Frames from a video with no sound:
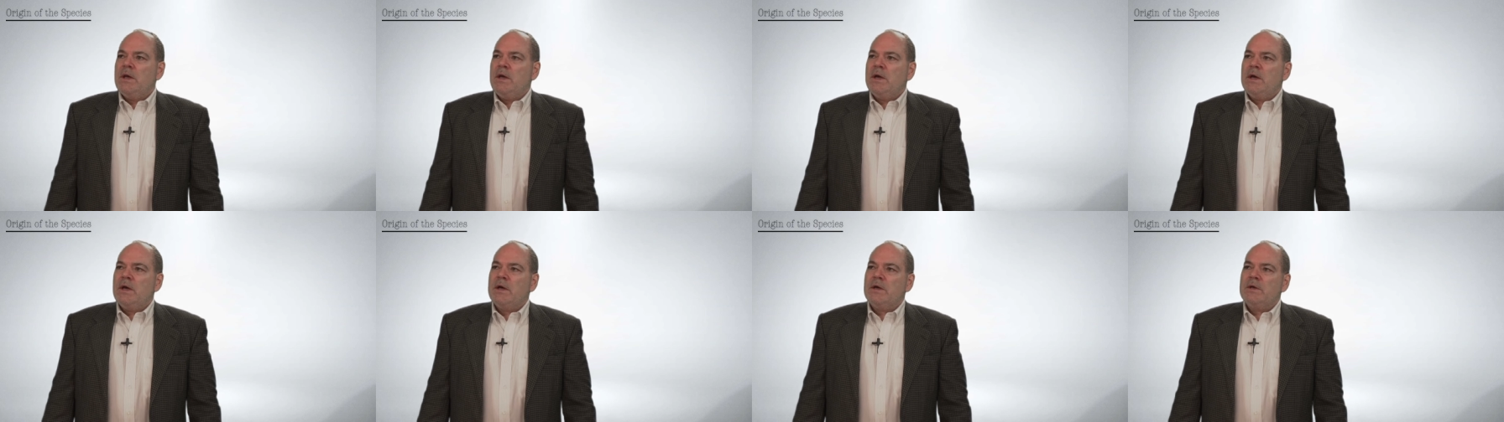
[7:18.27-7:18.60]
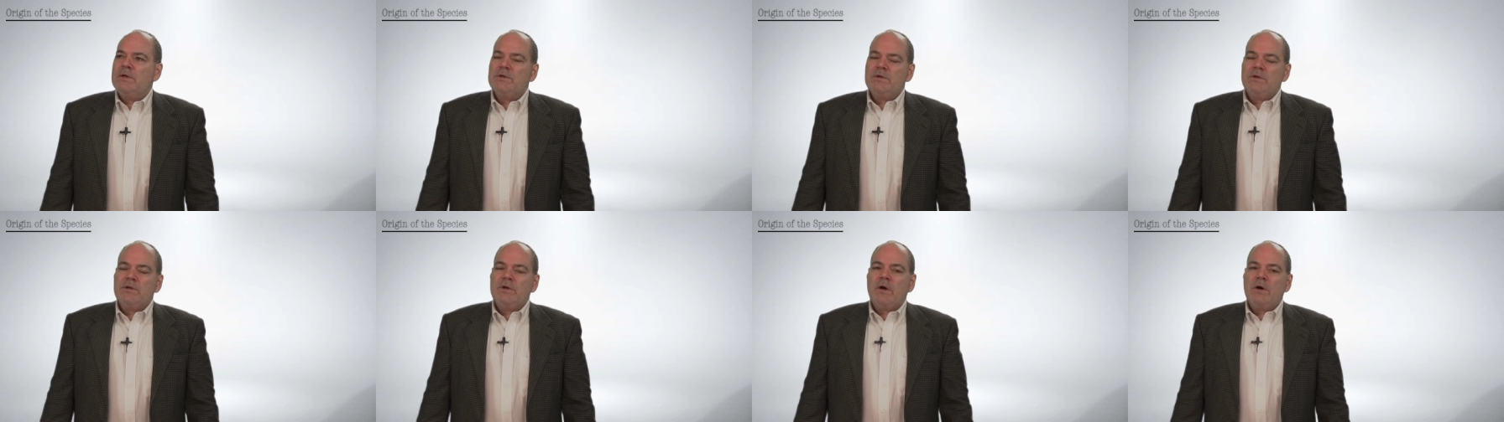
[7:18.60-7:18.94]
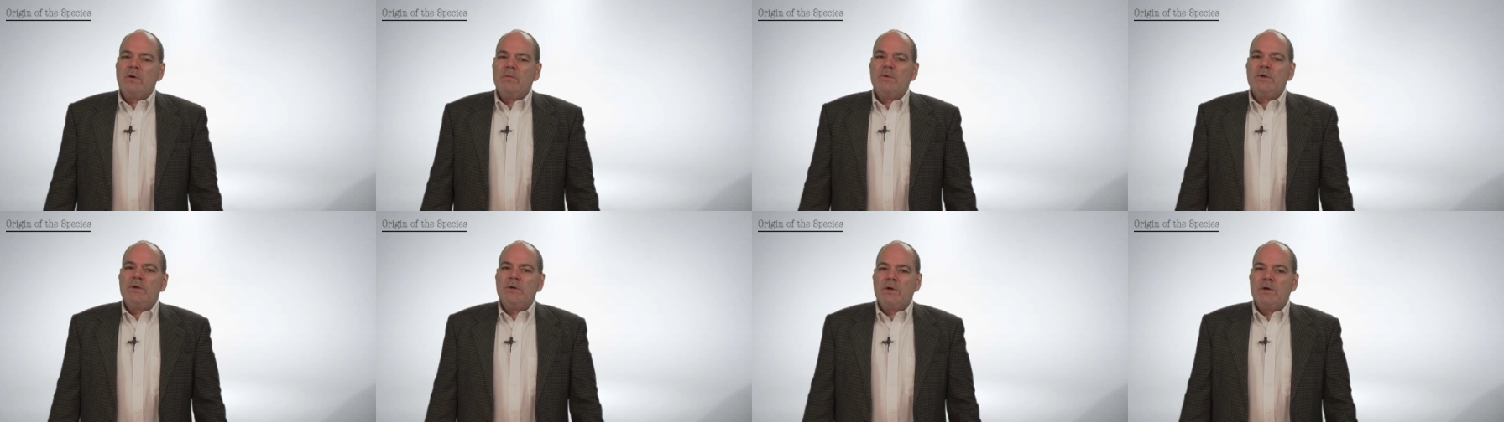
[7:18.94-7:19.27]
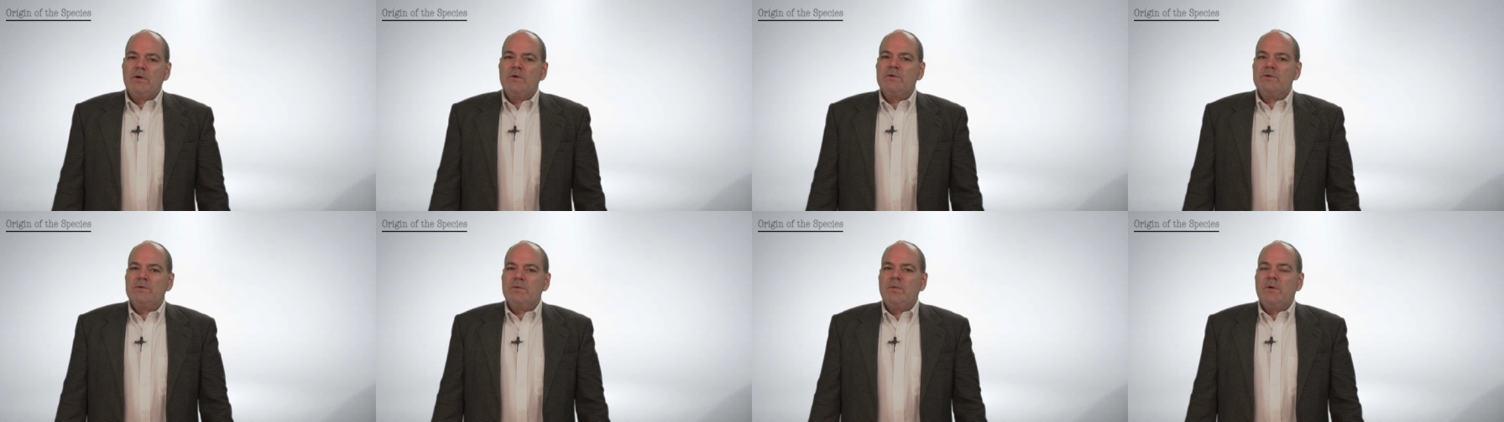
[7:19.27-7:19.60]
Uh, Darwin
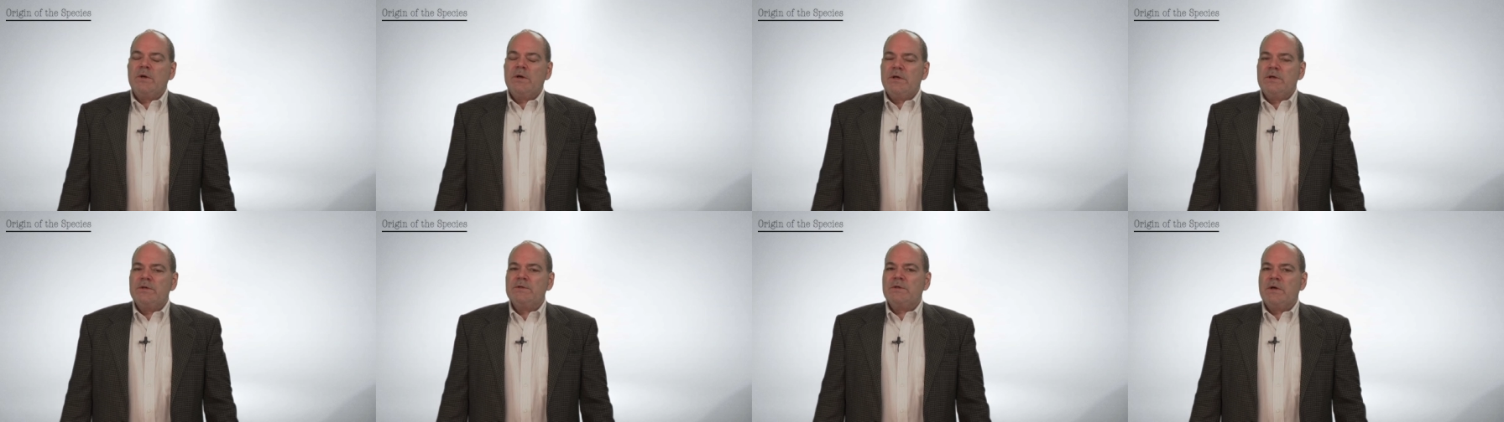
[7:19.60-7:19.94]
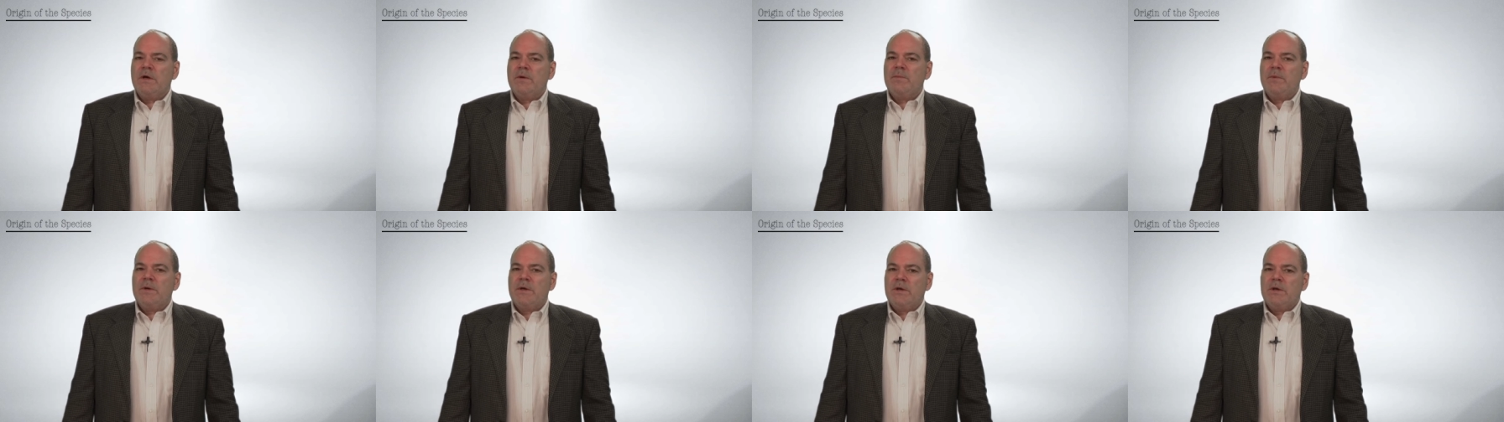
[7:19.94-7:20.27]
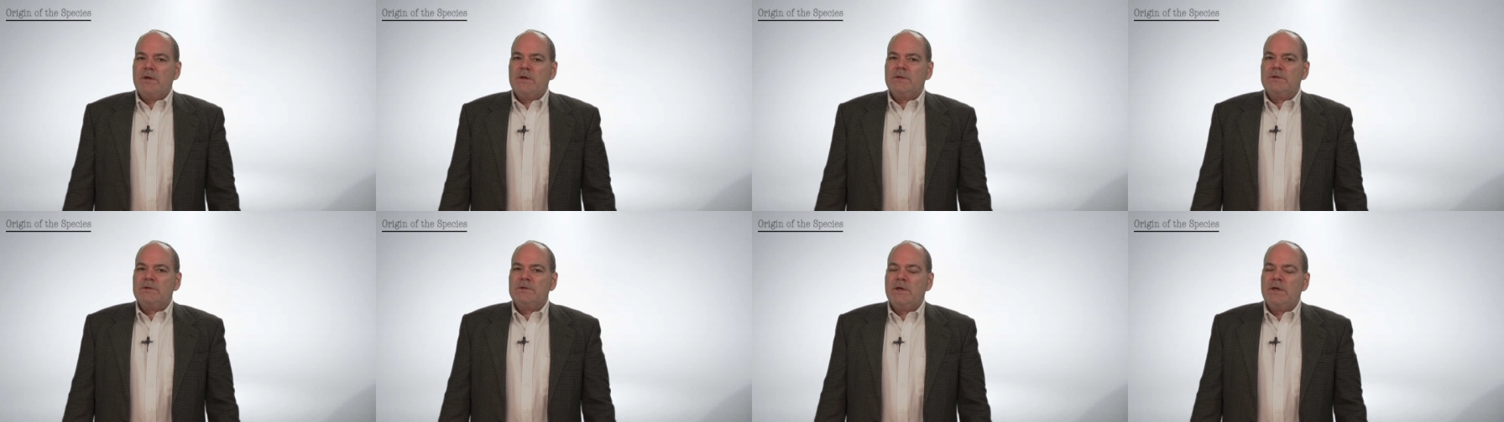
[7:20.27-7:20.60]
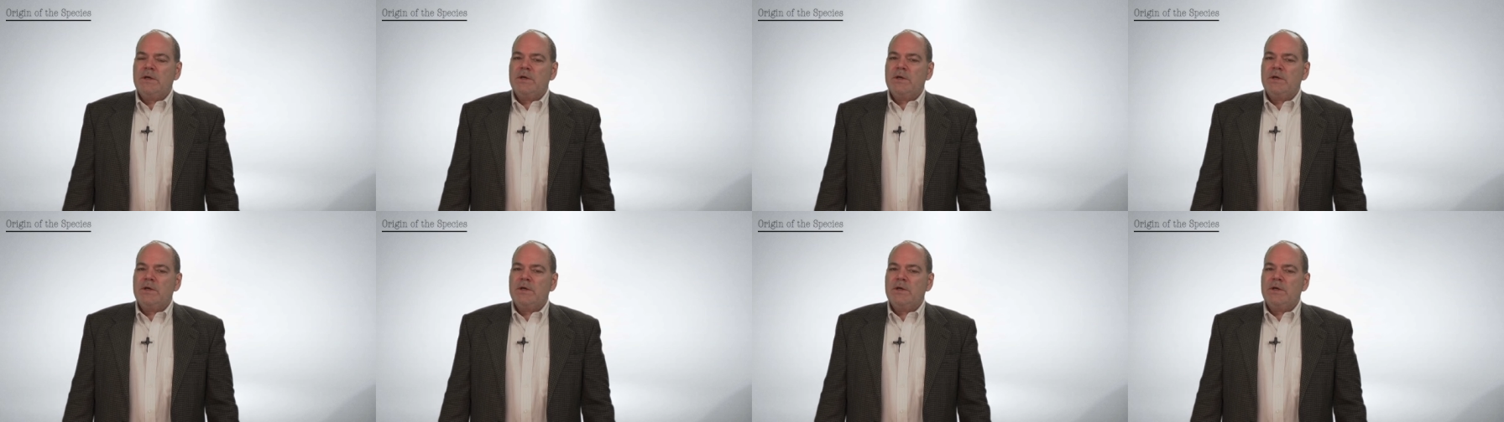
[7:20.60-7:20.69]
knows what he's up against.